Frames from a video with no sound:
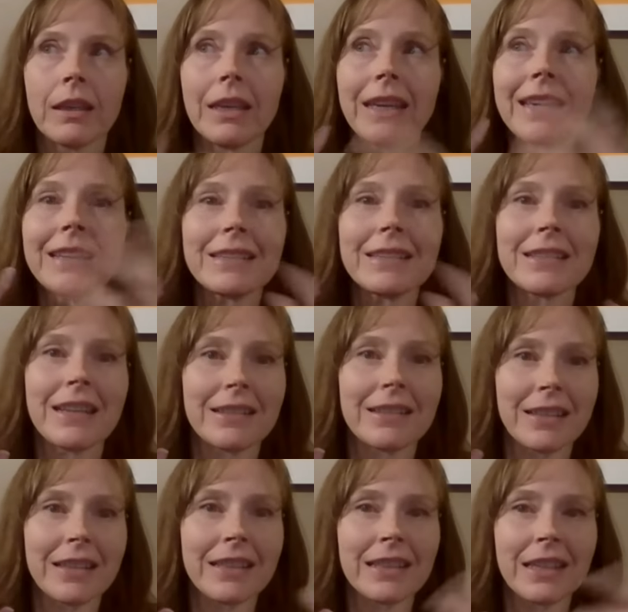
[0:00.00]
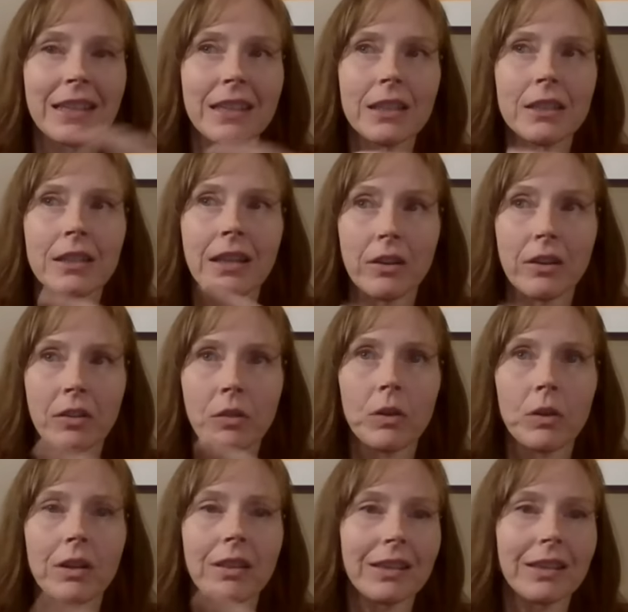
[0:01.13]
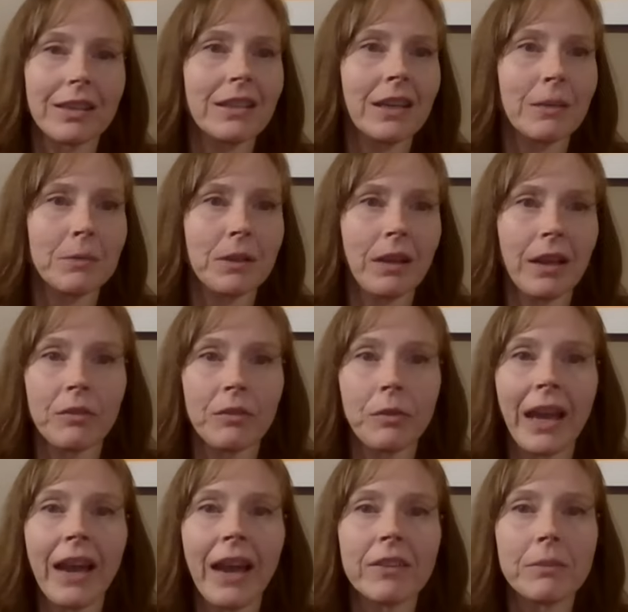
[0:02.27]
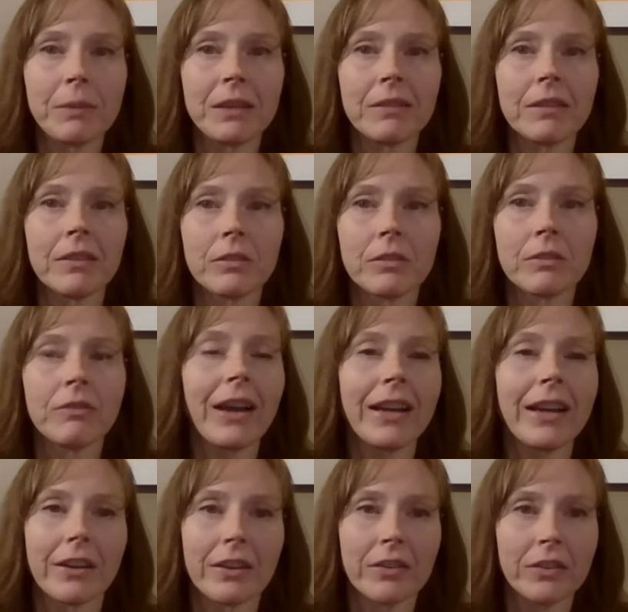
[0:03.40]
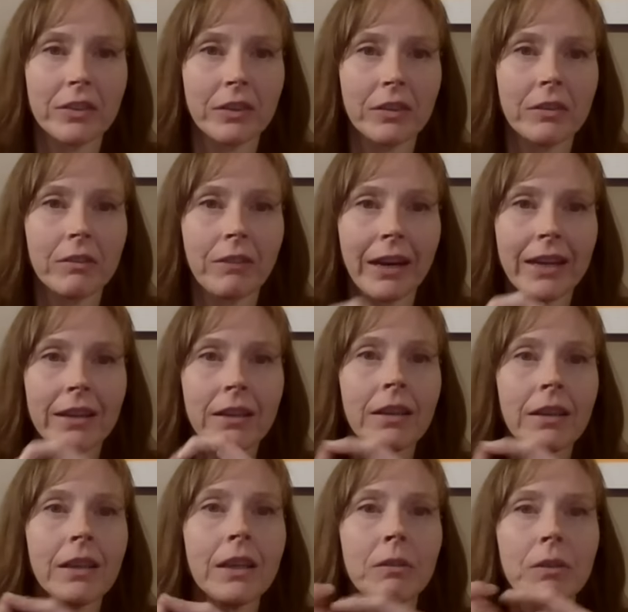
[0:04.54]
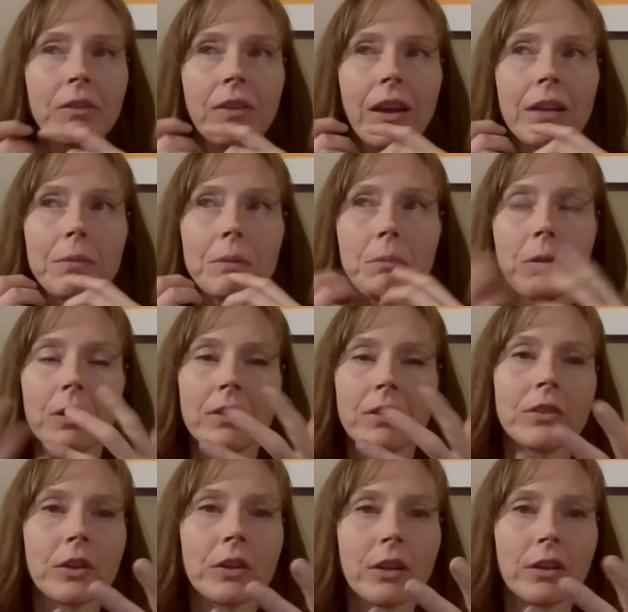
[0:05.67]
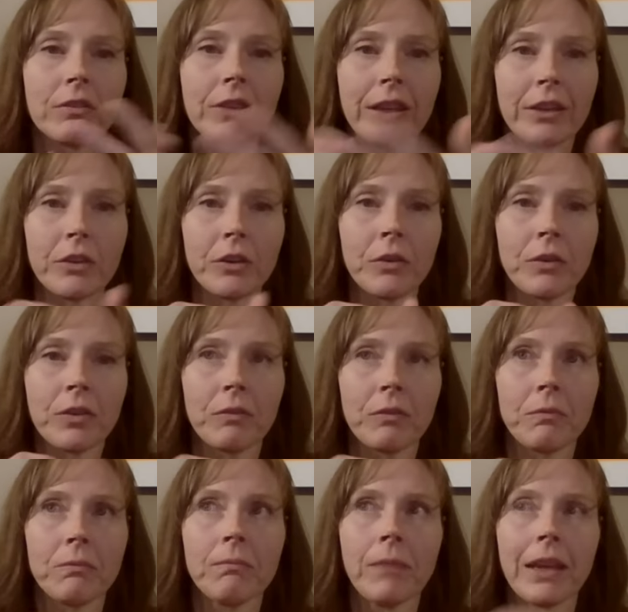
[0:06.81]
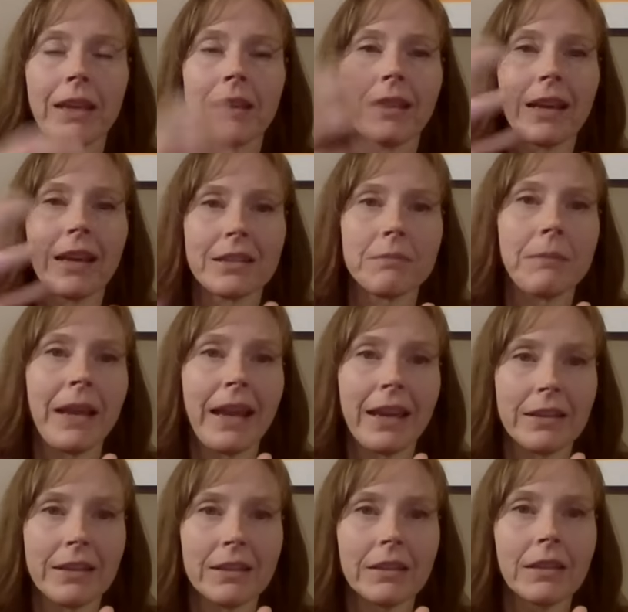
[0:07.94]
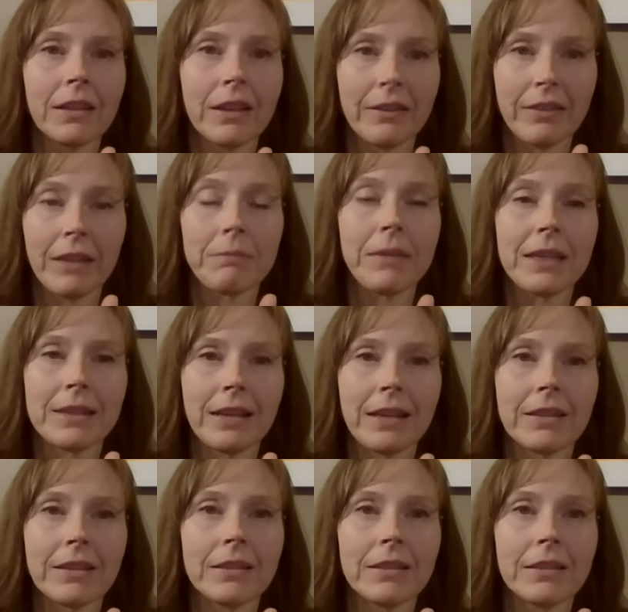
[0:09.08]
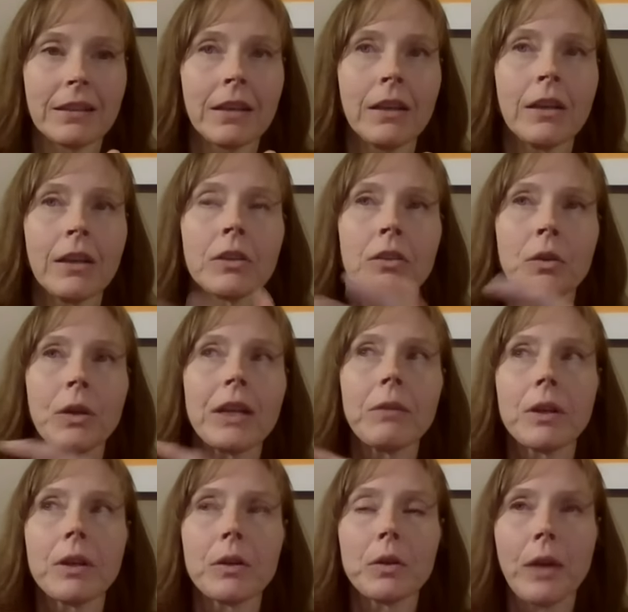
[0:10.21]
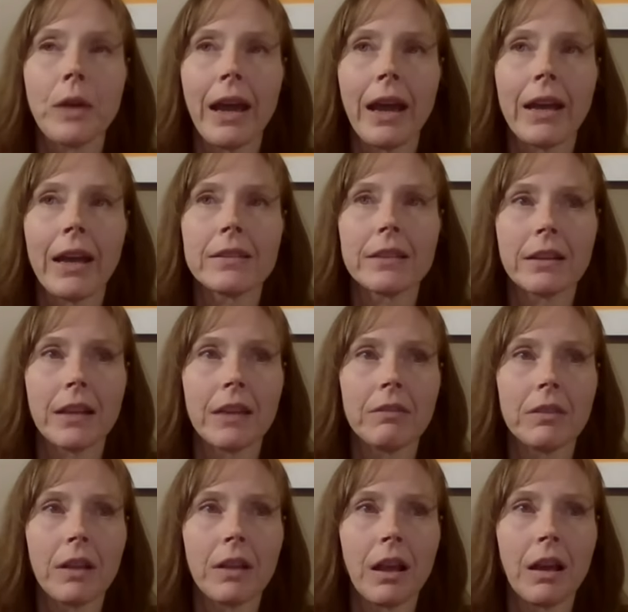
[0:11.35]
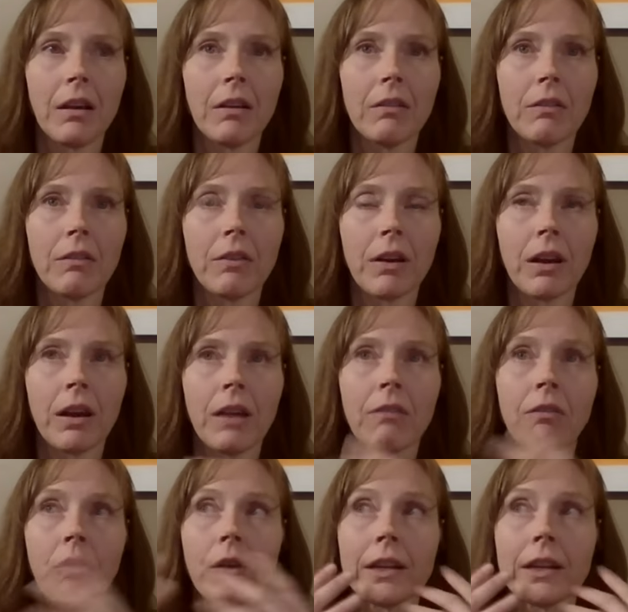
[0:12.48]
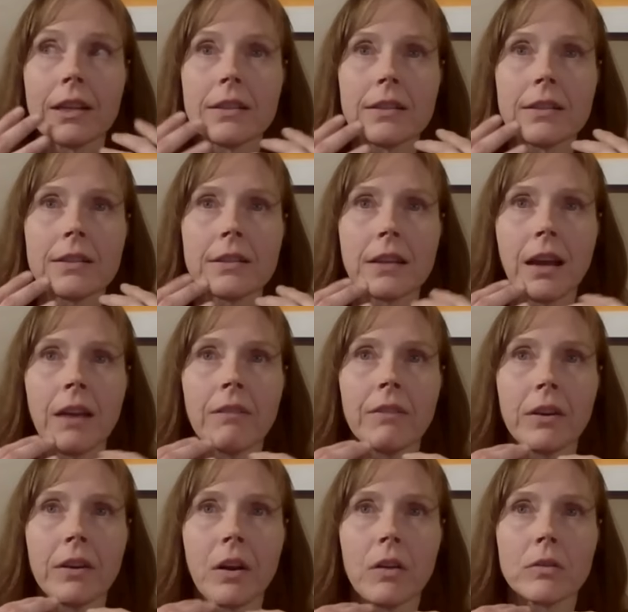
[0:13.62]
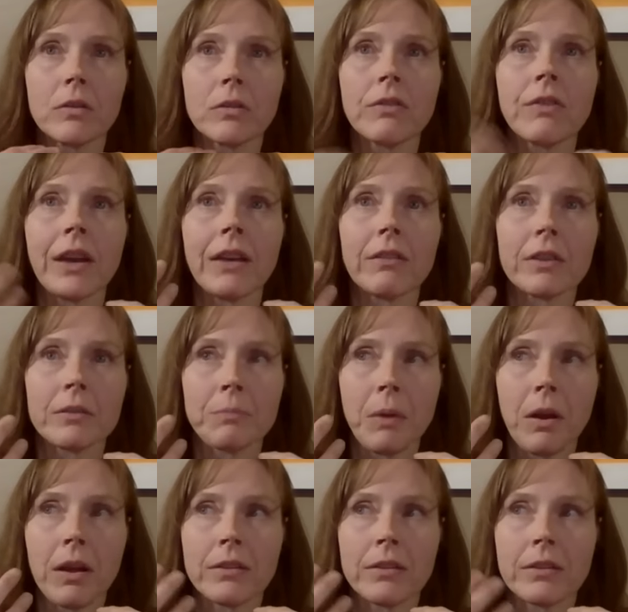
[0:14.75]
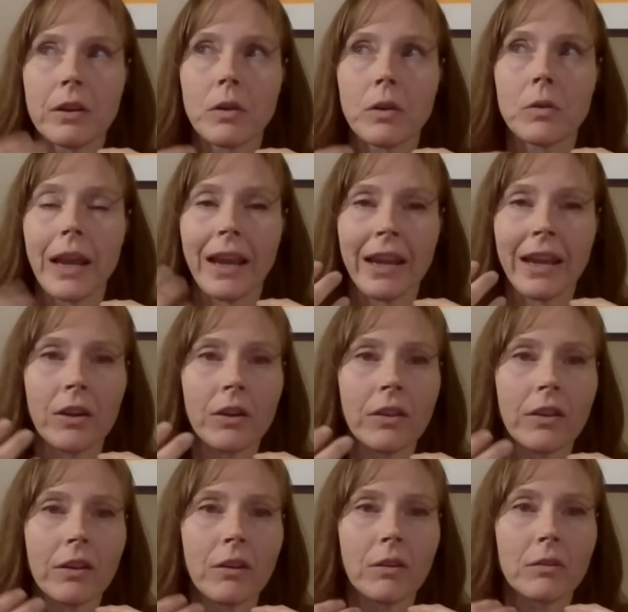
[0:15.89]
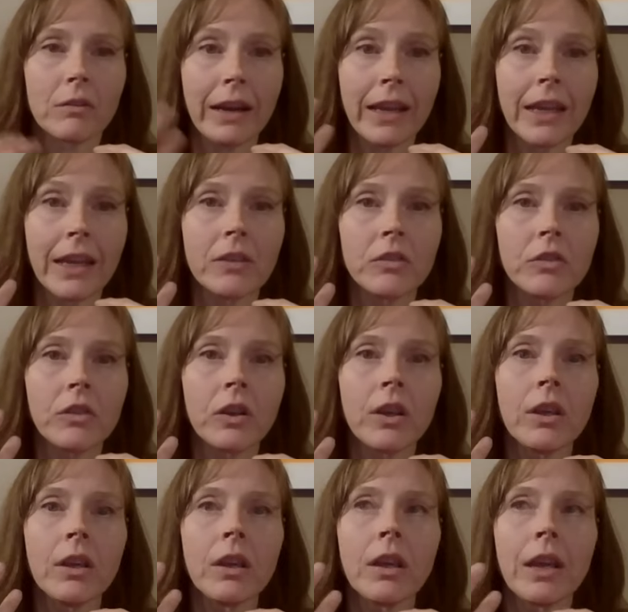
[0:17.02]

the instincts that need that are thwarted that need to come to life we have to be fighters right mm-hmm. we've got to be more assertive in terms of making that demand if that makes sense mm-hmm. so anyone who has a level of avoidance of their own fight response their own anger their own rage